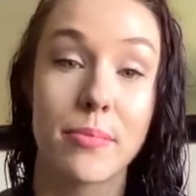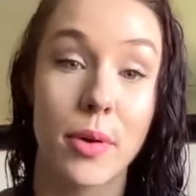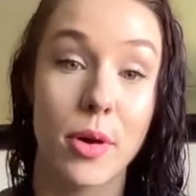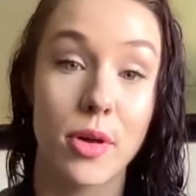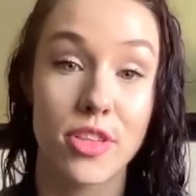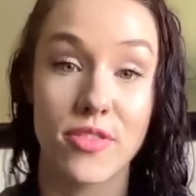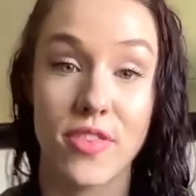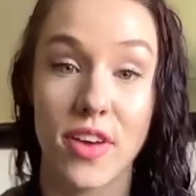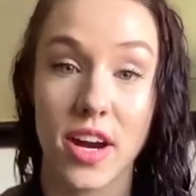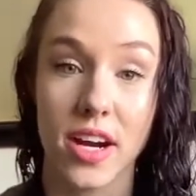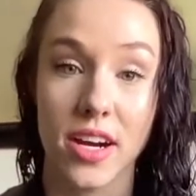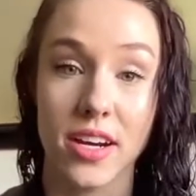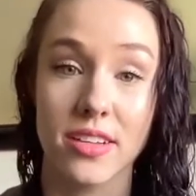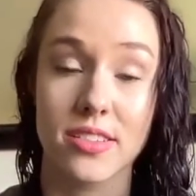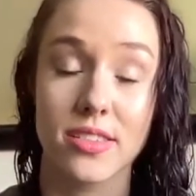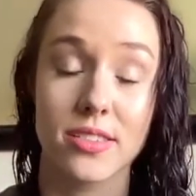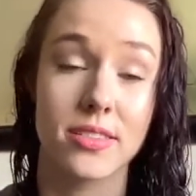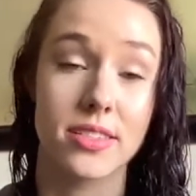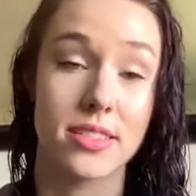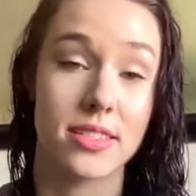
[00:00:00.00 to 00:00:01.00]
both of our
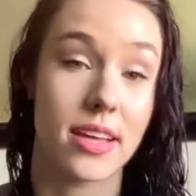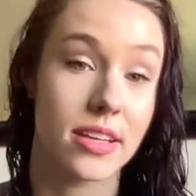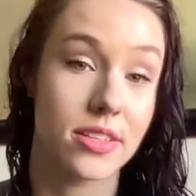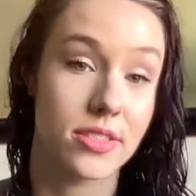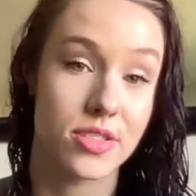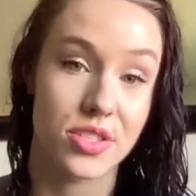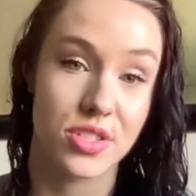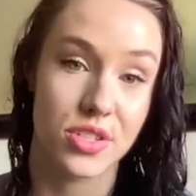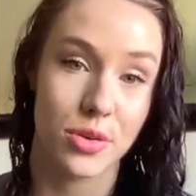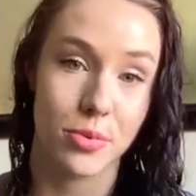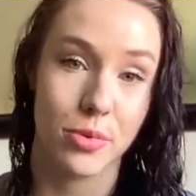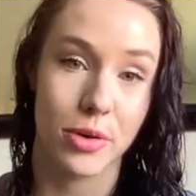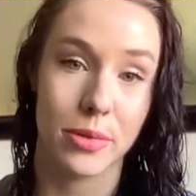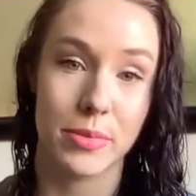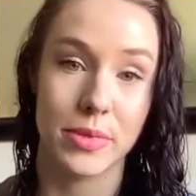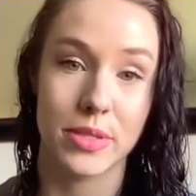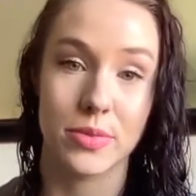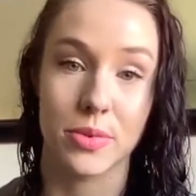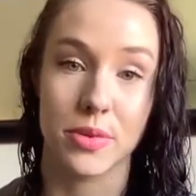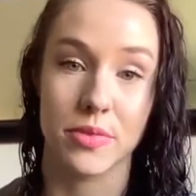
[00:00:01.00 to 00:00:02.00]
design studio
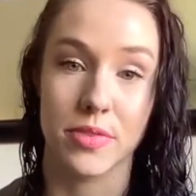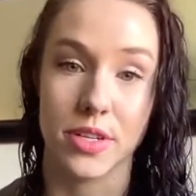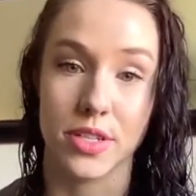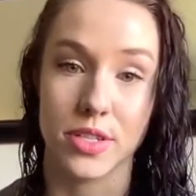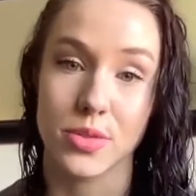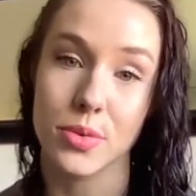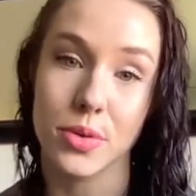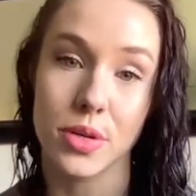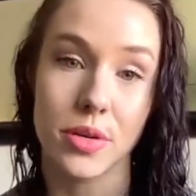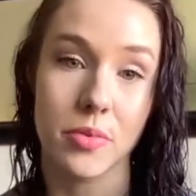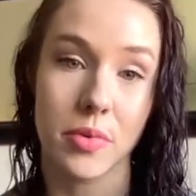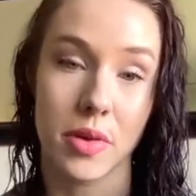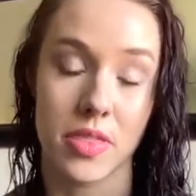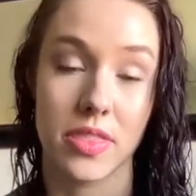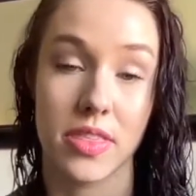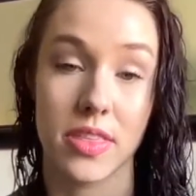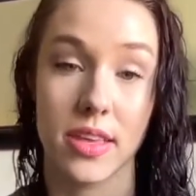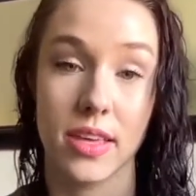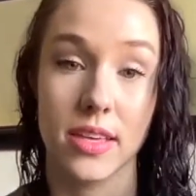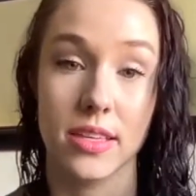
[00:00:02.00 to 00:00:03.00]
appointments were virtual with
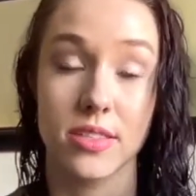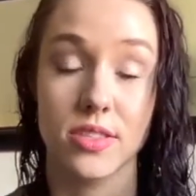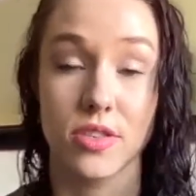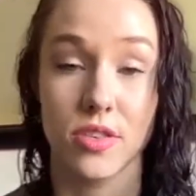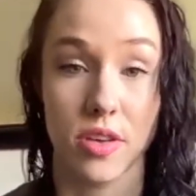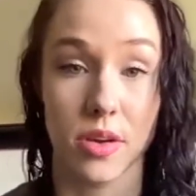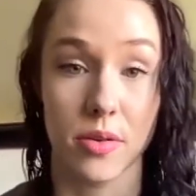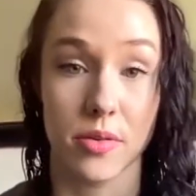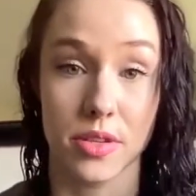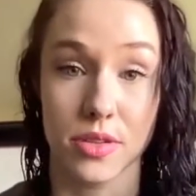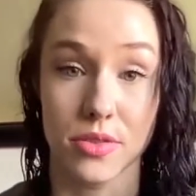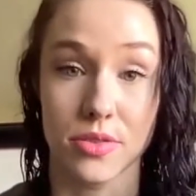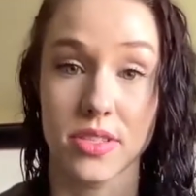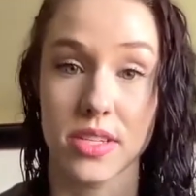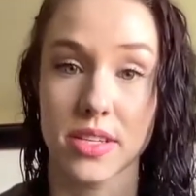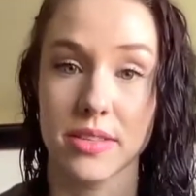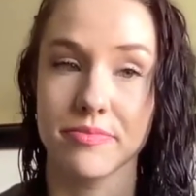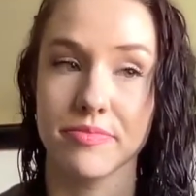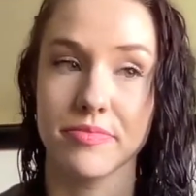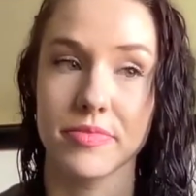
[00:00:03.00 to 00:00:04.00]
the studio in
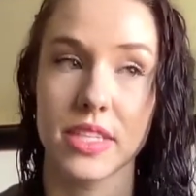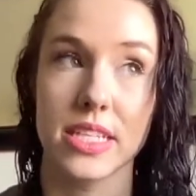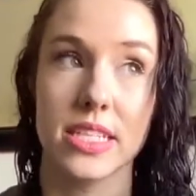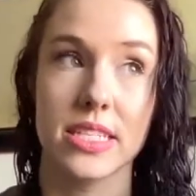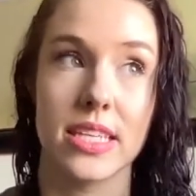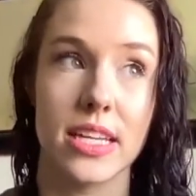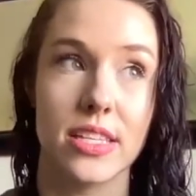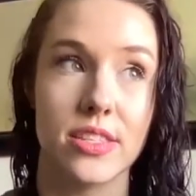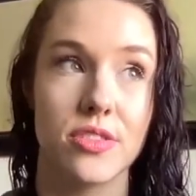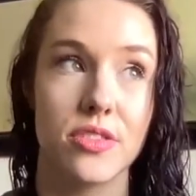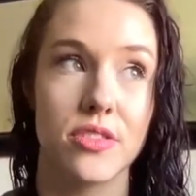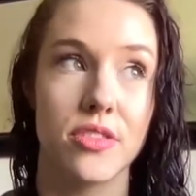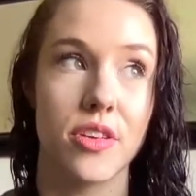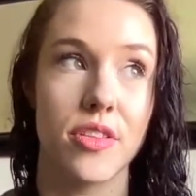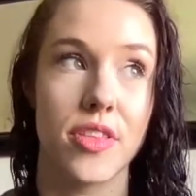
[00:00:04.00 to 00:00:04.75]
Houston, the design studio